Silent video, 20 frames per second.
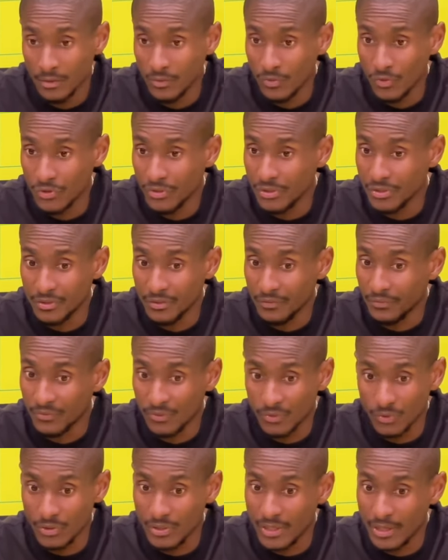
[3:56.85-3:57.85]
Not easy
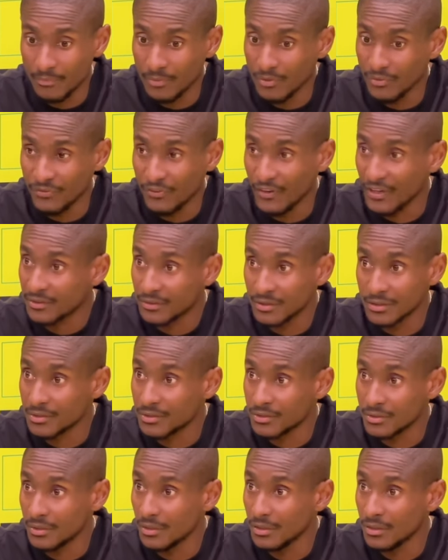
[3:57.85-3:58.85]
for a number of
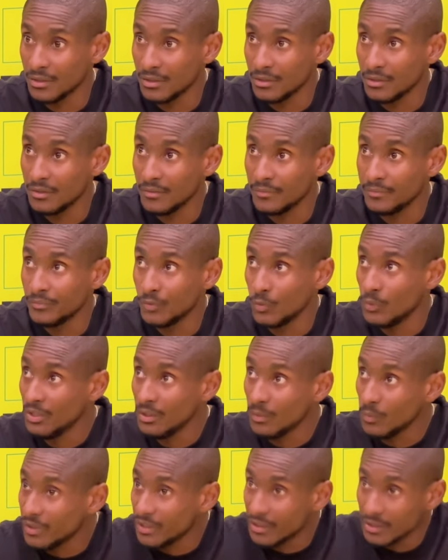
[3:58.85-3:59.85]
factors. Uh, we, we